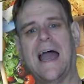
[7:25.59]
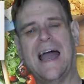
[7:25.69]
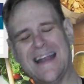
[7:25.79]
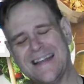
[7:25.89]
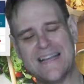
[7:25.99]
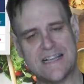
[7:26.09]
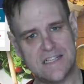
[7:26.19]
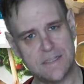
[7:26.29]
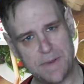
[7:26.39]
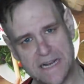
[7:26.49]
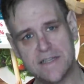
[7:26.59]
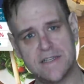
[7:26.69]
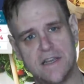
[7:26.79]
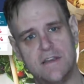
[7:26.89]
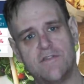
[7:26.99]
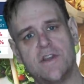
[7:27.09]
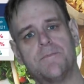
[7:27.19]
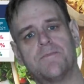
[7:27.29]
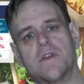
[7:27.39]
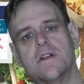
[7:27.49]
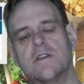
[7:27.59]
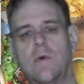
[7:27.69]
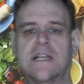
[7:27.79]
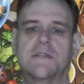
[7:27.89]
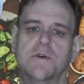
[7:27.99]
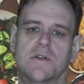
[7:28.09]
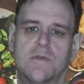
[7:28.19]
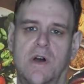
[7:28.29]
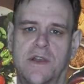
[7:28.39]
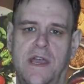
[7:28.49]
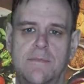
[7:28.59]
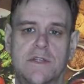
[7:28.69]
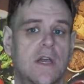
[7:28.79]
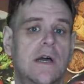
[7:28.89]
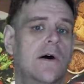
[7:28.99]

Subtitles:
and expensive to export to our neighbours,